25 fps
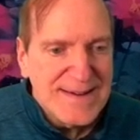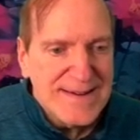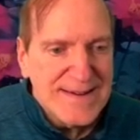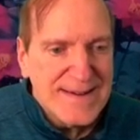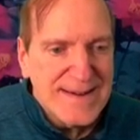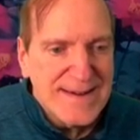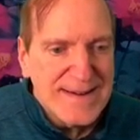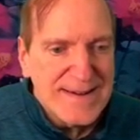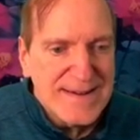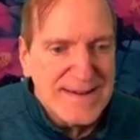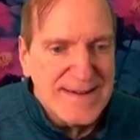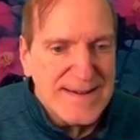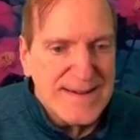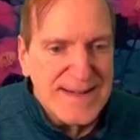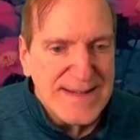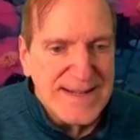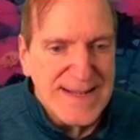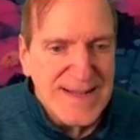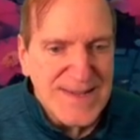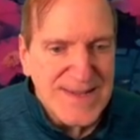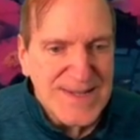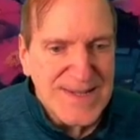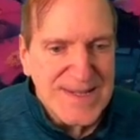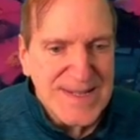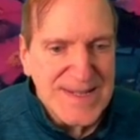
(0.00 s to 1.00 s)
Uh,
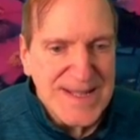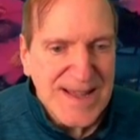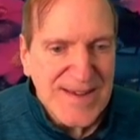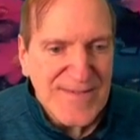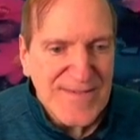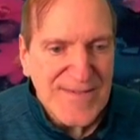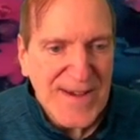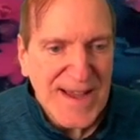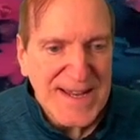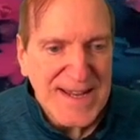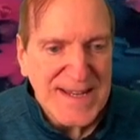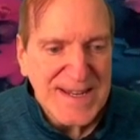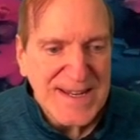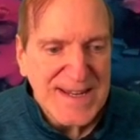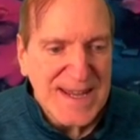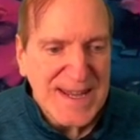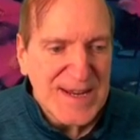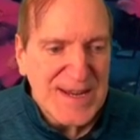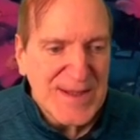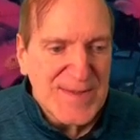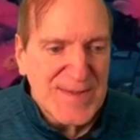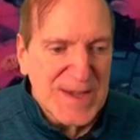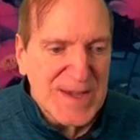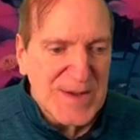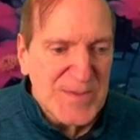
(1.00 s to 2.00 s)
guess it's not finding
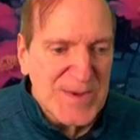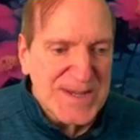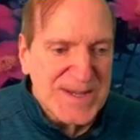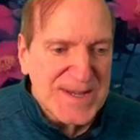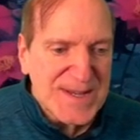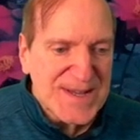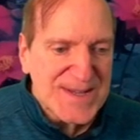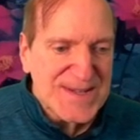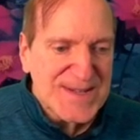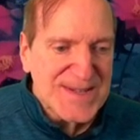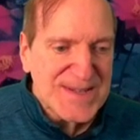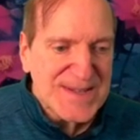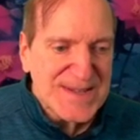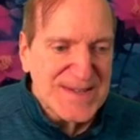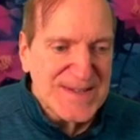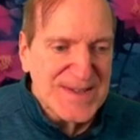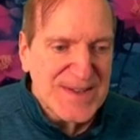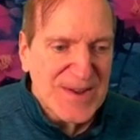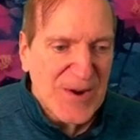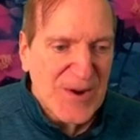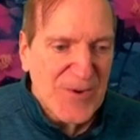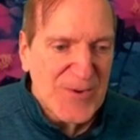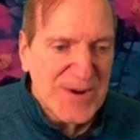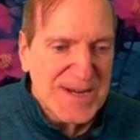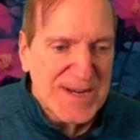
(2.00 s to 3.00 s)
anything because it's
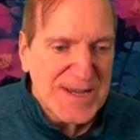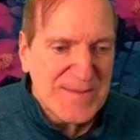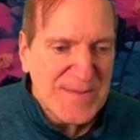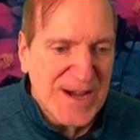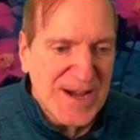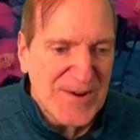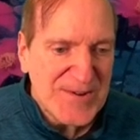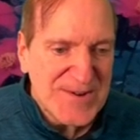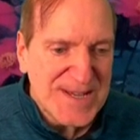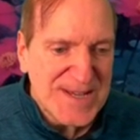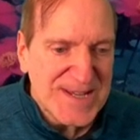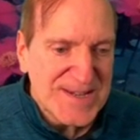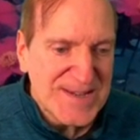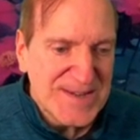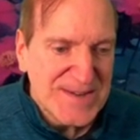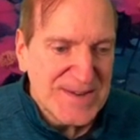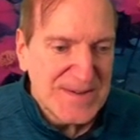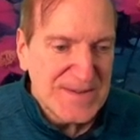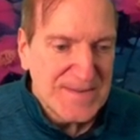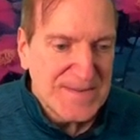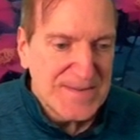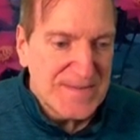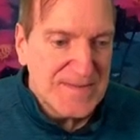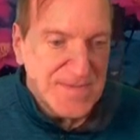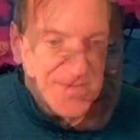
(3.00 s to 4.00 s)
already mounted.
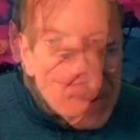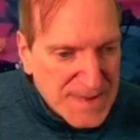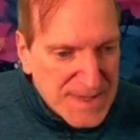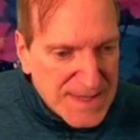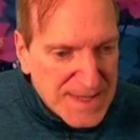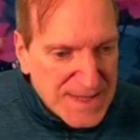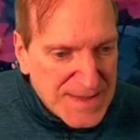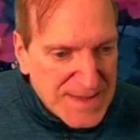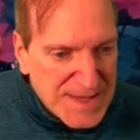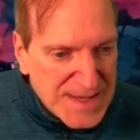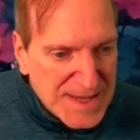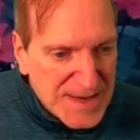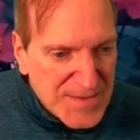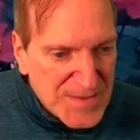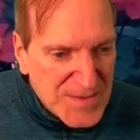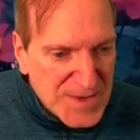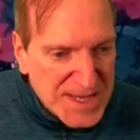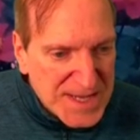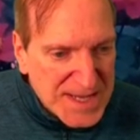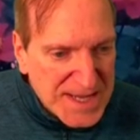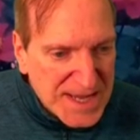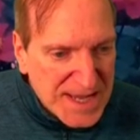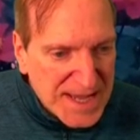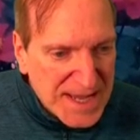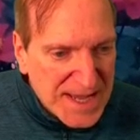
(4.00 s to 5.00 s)
And then
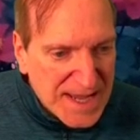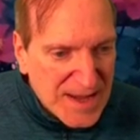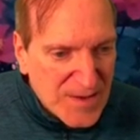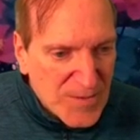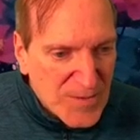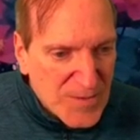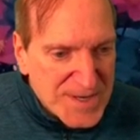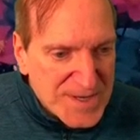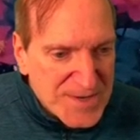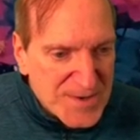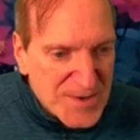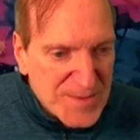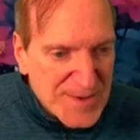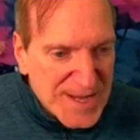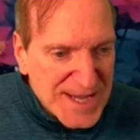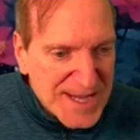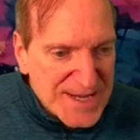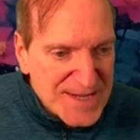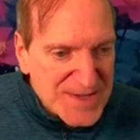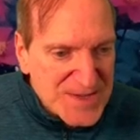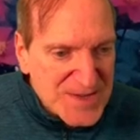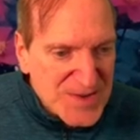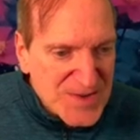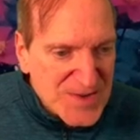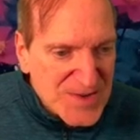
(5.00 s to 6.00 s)
we got window
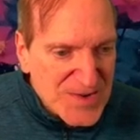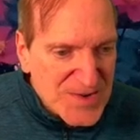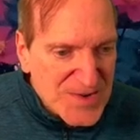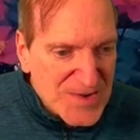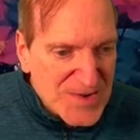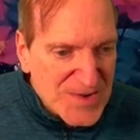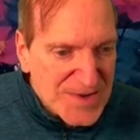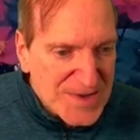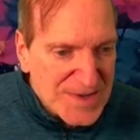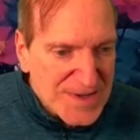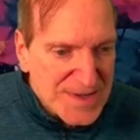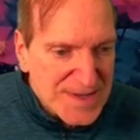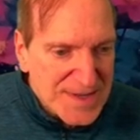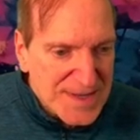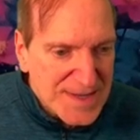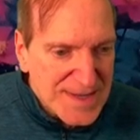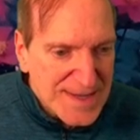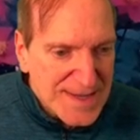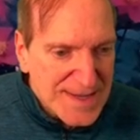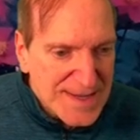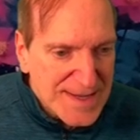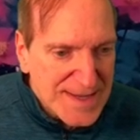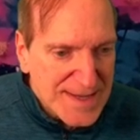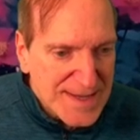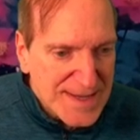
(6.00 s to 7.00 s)
manager,
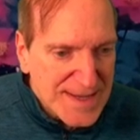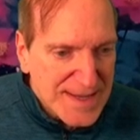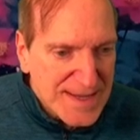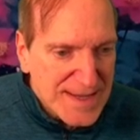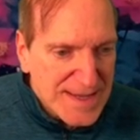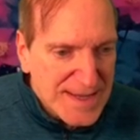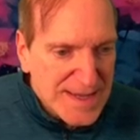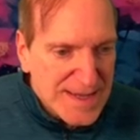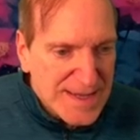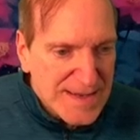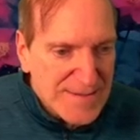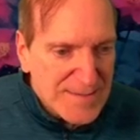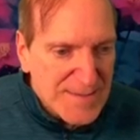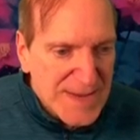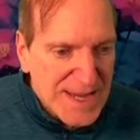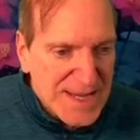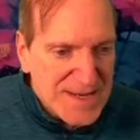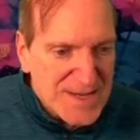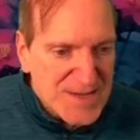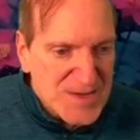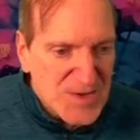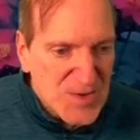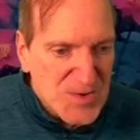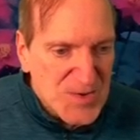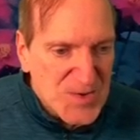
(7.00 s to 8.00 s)

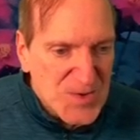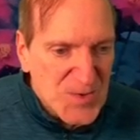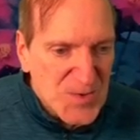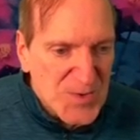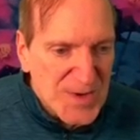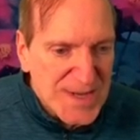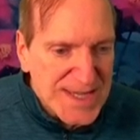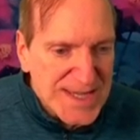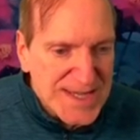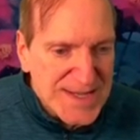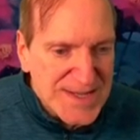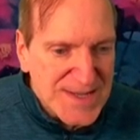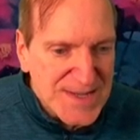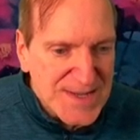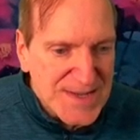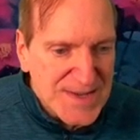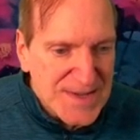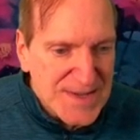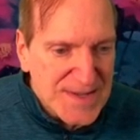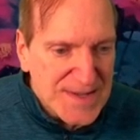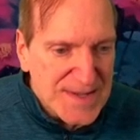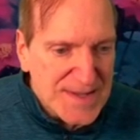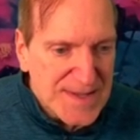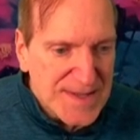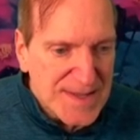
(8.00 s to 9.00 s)
manager tweaks,
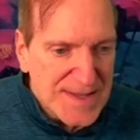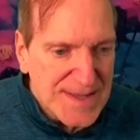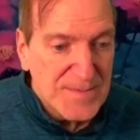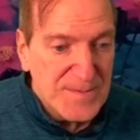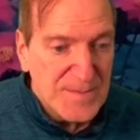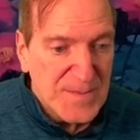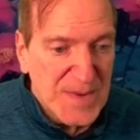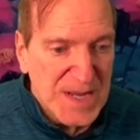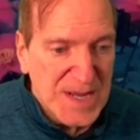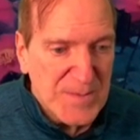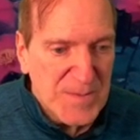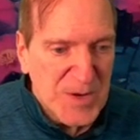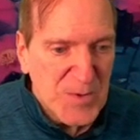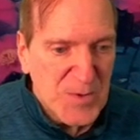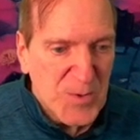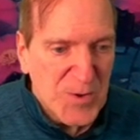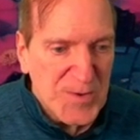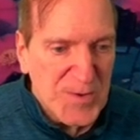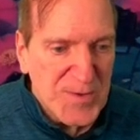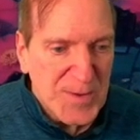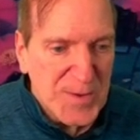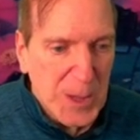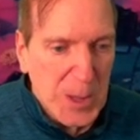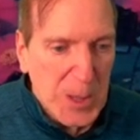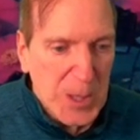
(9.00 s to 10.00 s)
might be
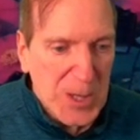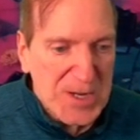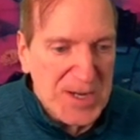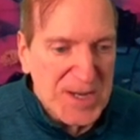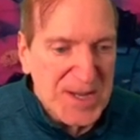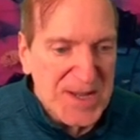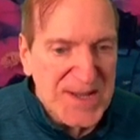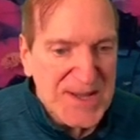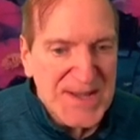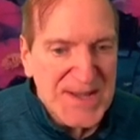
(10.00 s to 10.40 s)
worth a look.